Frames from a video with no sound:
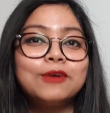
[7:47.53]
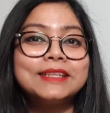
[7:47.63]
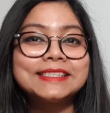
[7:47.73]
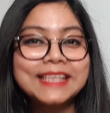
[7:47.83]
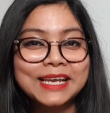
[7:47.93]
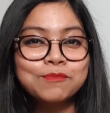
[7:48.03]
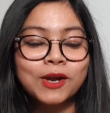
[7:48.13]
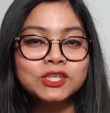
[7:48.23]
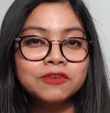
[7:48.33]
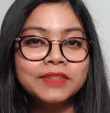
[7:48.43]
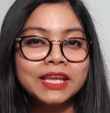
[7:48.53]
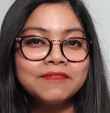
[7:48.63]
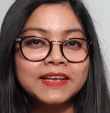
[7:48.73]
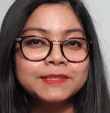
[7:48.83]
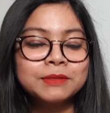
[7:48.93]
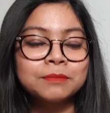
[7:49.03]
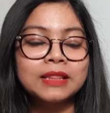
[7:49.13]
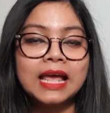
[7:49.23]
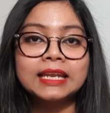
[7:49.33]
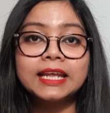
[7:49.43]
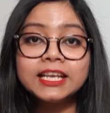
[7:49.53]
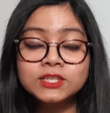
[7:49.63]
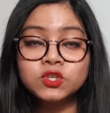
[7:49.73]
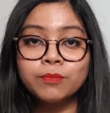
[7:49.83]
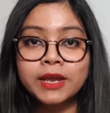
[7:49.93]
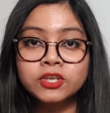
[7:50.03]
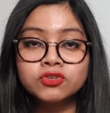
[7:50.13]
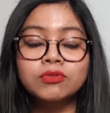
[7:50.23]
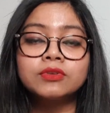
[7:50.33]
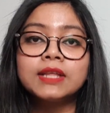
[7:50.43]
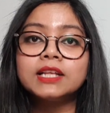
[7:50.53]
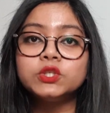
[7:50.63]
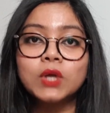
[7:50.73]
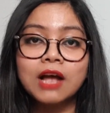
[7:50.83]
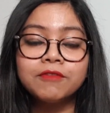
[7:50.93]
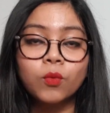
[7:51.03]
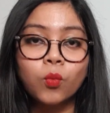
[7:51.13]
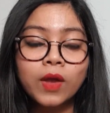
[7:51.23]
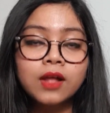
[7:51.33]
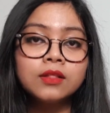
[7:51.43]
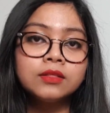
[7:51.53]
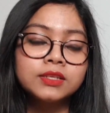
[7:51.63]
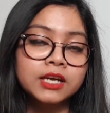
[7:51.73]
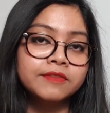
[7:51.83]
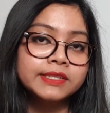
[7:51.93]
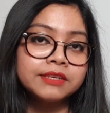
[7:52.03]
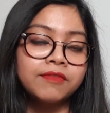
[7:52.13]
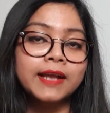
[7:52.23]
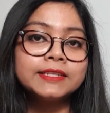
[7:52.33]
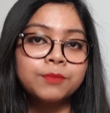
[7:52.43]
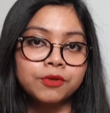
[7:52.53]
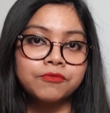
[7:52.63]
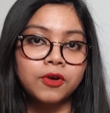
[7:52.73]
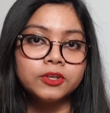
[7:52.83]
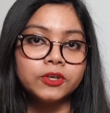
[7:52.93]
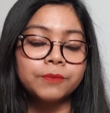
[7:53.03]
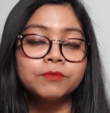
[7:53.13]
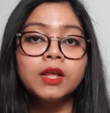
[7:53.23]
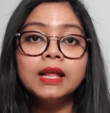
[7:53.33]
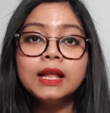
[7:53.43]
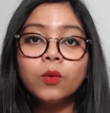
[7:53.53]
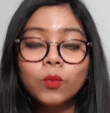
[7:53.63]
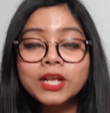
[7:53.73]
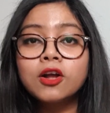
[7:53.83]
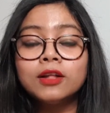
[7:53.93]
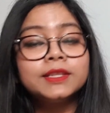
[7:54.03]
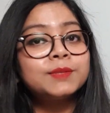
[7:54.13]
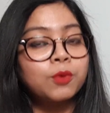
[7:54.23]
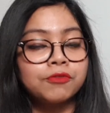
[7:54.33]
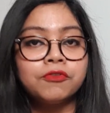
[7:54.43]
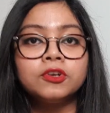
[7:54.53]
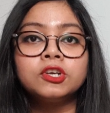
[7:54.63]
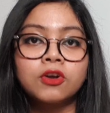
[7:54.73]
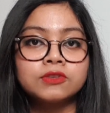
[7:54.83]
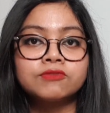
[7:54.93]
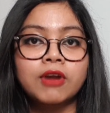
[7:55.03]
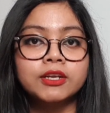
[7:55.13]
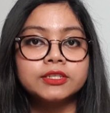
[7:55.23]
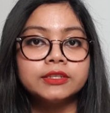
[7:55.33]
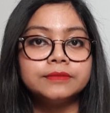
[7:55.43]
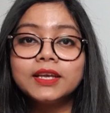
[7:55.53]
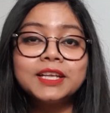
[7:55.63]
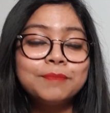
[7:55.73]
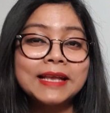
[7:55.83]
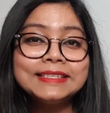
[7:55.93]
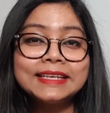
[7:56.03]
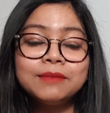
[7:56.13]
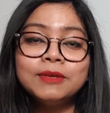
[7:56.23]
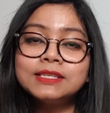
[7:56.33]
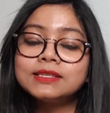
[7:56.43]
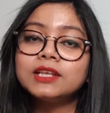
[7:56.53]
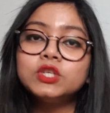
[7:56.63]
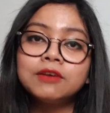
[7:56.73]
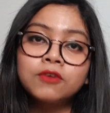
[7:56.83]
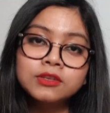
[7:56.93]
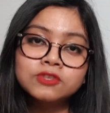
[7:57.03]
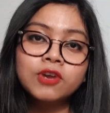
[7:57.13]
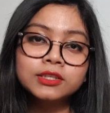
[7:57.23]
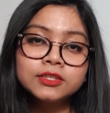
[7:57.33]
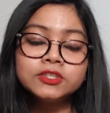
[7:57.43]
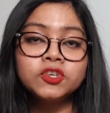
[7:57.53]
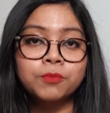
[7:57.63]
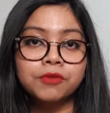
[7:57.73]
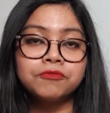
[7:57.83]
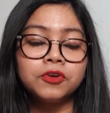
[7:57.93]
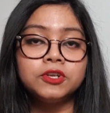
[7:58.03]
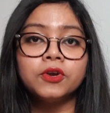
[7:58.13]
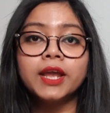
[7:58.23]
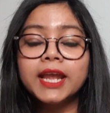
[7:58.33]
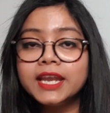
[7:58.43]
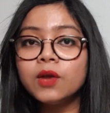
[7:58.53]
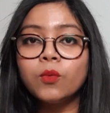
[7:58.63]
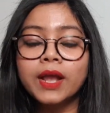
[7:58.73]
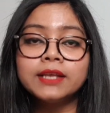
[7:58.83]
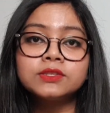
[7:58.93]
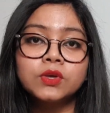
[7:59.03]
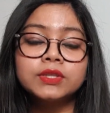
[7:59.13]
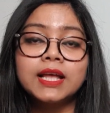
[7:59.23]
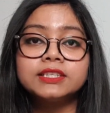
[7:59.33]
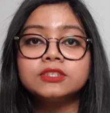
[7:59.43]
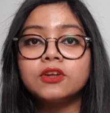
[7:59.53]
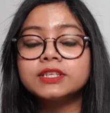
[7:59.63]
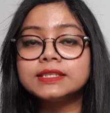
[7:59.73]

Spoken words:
the second part of the investment plan is to make sure that you have a well-diversified portfolio. We call this portfolio construction. It basically means that you have constructed your portfolio in a way so that not a